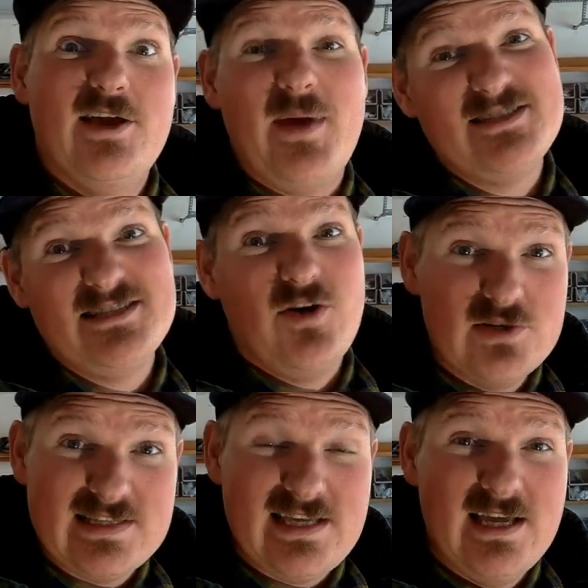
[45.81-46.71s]
CNC,
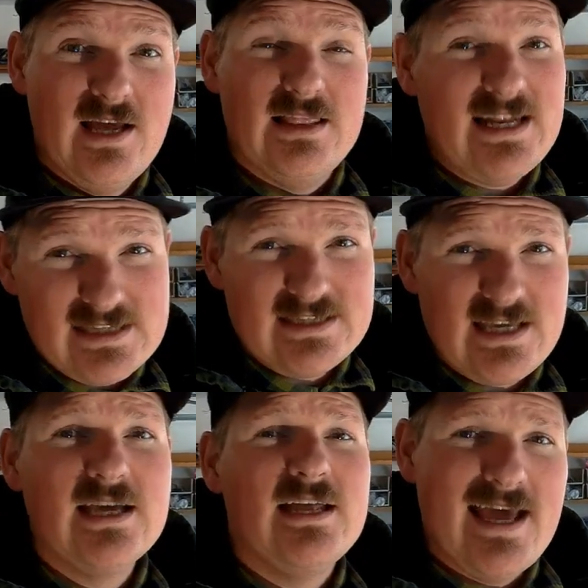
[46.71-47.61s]
4CNC, Linux
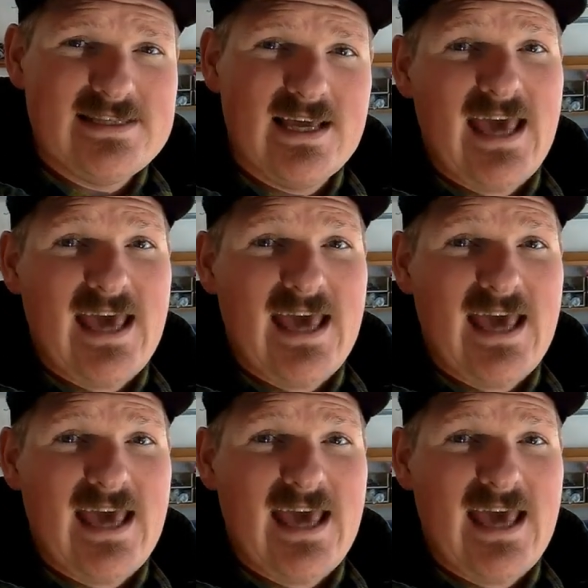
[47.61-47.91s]
CNC, nesting,